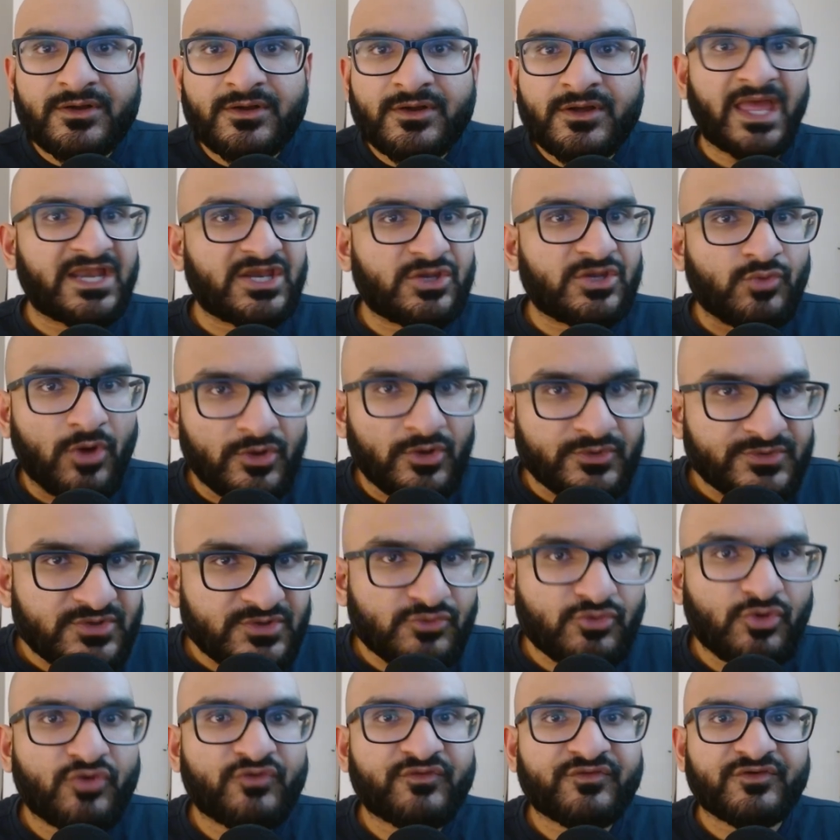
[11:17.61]
And you also
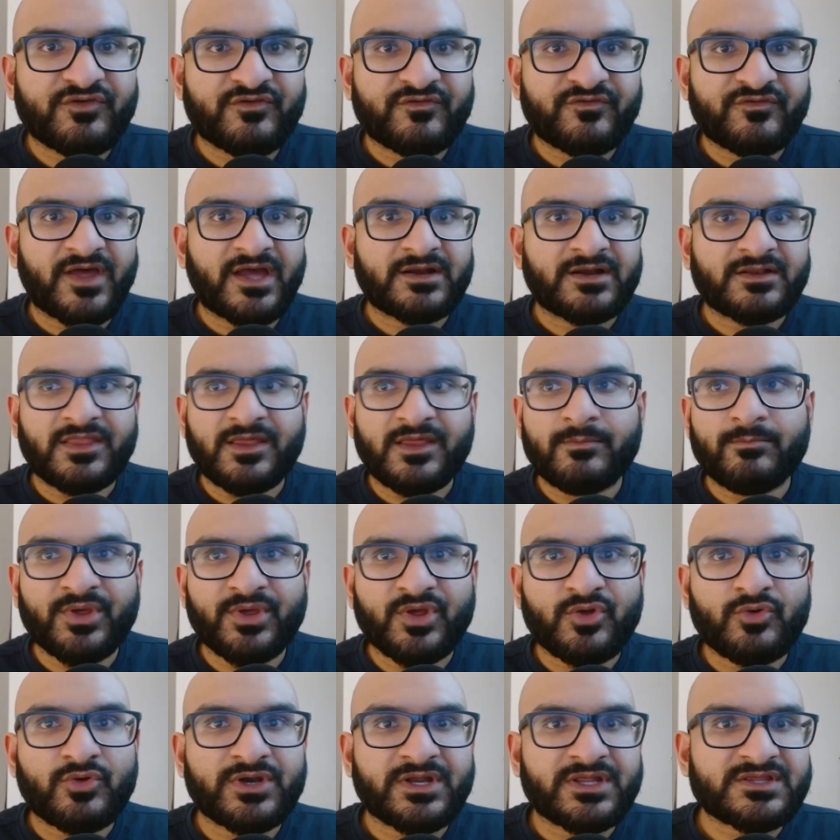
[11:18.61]
know for a fact that
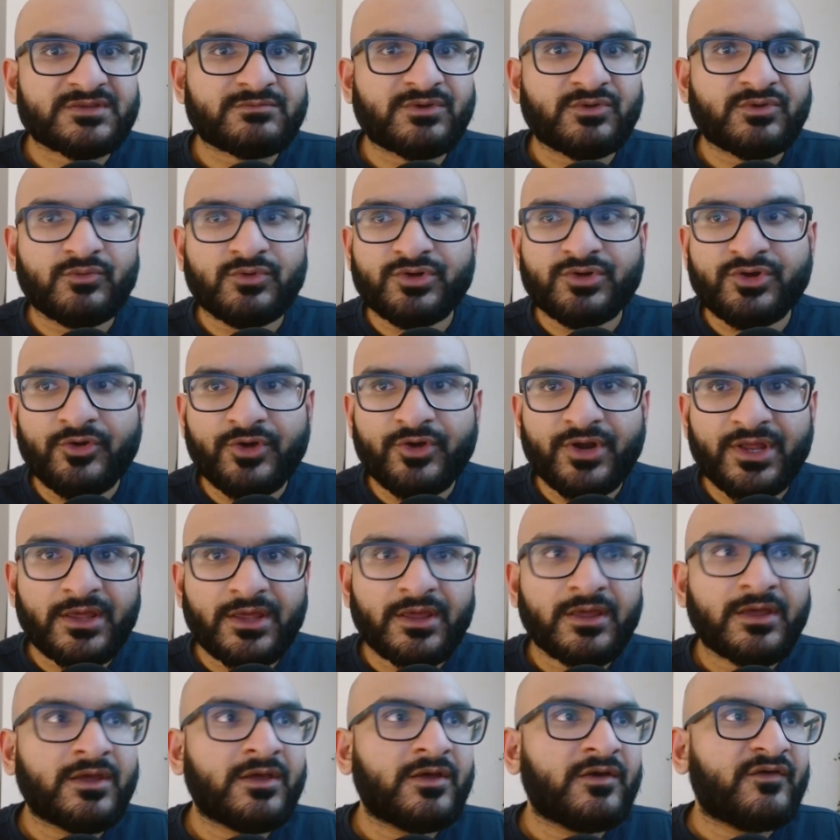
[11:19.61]
Bitcoin has been returning
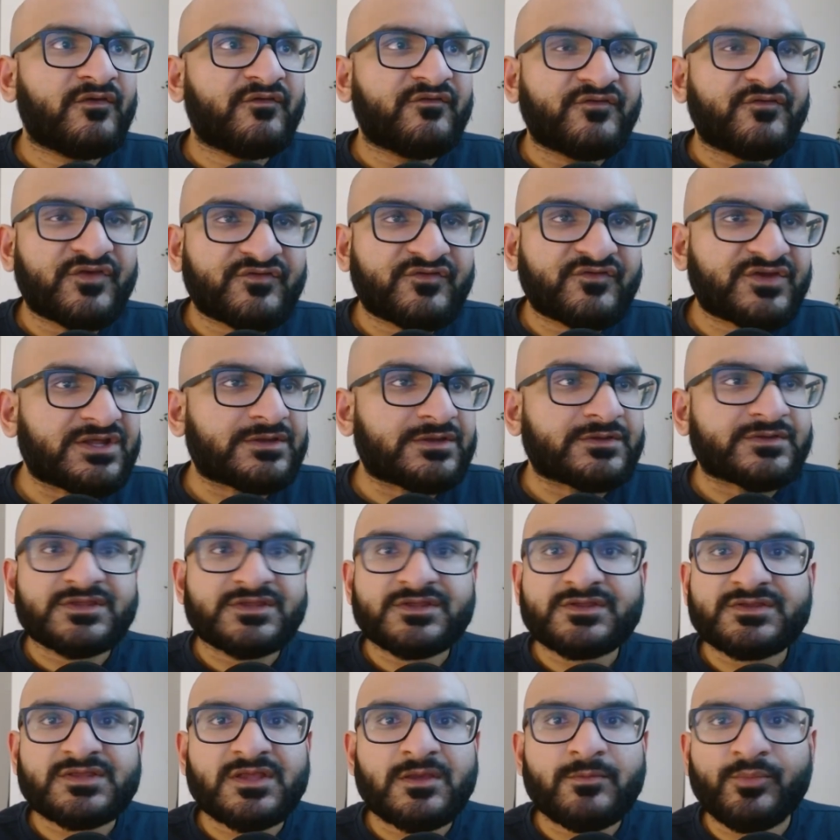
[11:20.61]
50,
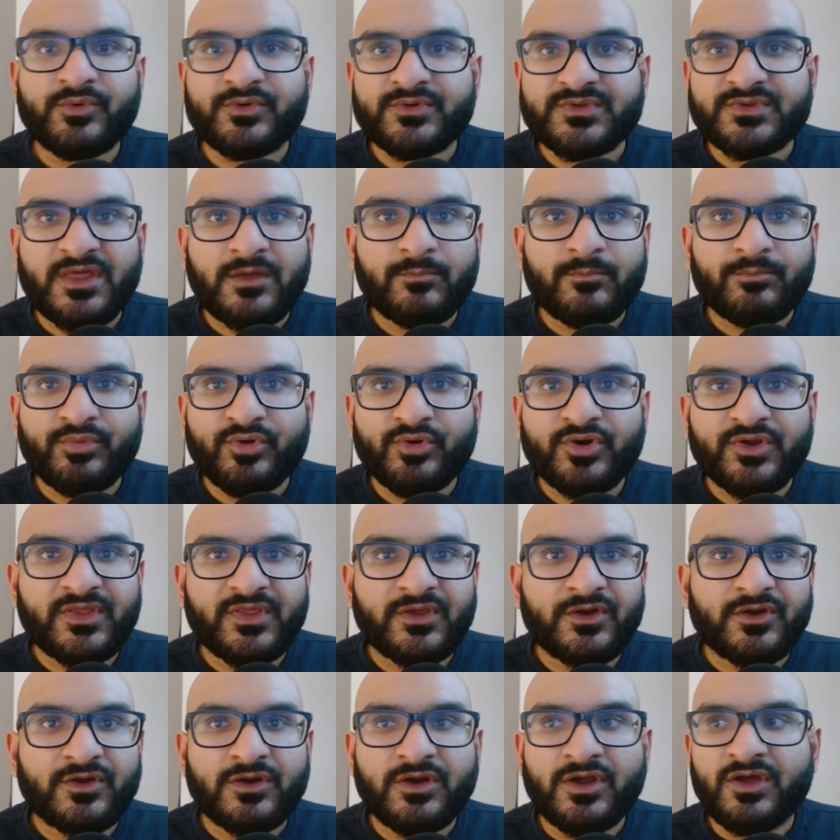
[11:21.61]
60% per
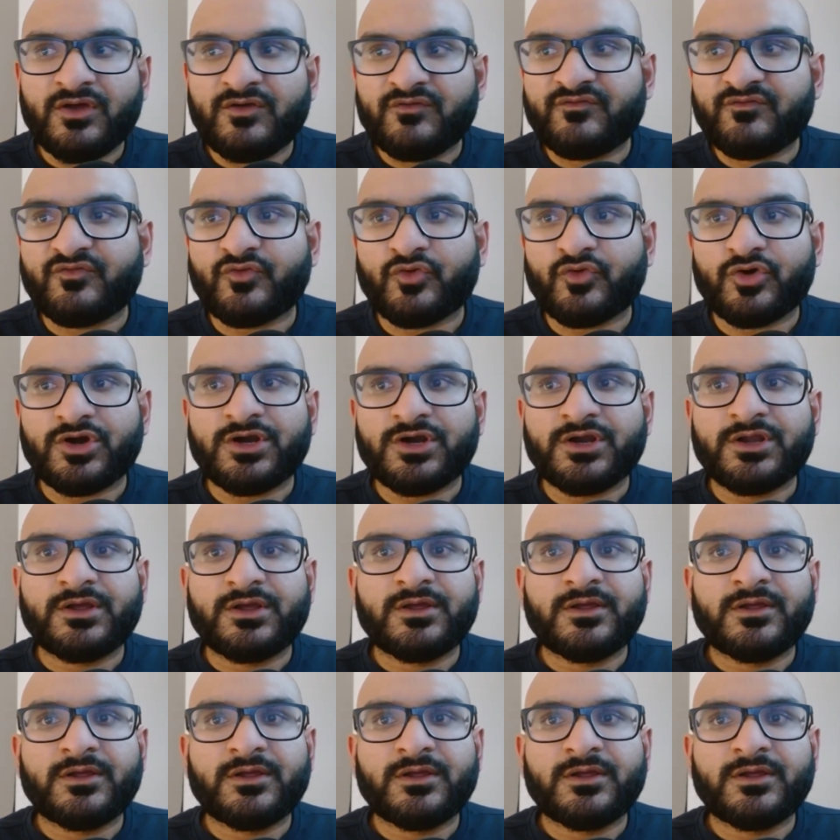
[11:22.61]
year for